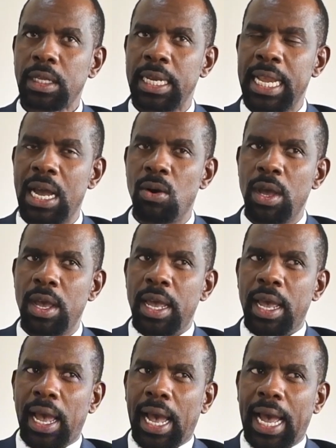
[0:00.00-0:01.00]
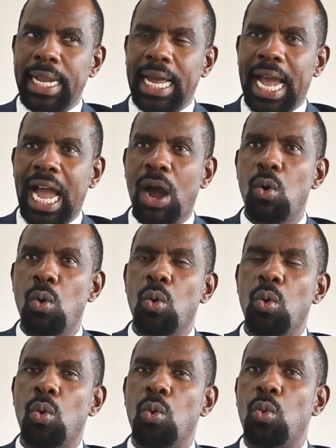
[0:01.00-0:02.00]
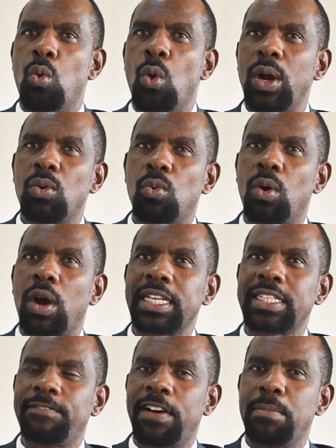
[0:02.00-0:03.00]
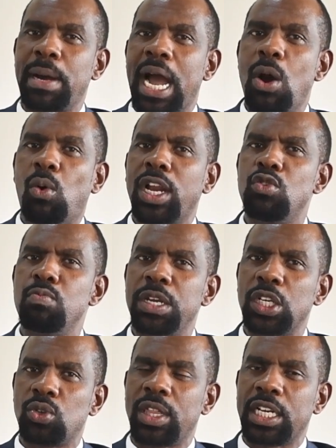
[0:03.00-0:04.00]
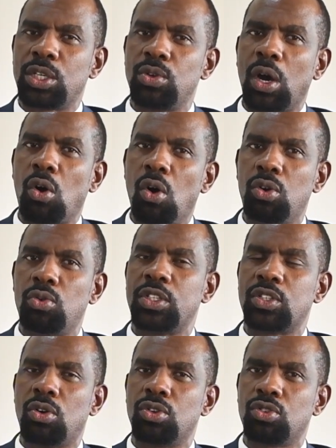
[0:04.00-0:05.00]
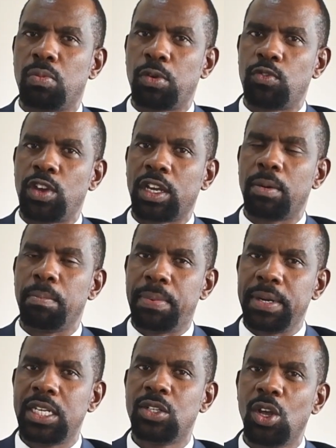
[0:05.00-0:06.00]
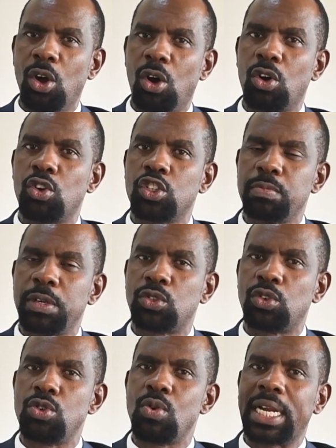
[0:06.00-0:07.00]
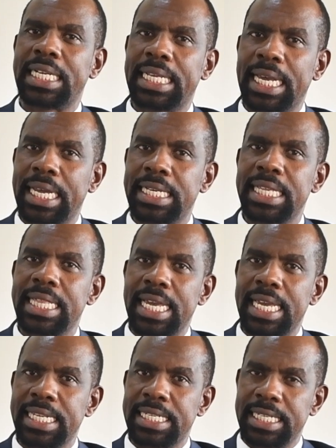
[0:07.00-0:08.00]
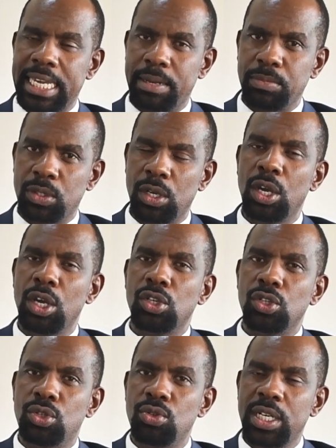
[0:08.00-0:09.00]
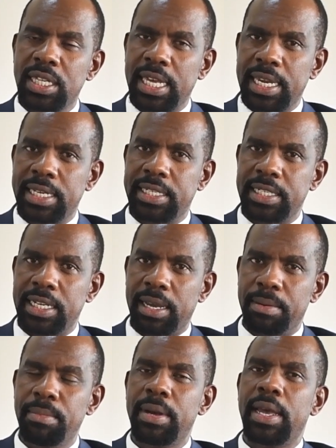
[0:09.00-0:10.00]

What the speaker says: Now, and as a farmer, how can you make sure that you are always on top of your game? Please always make sure you attend the AGMs. During the AGM,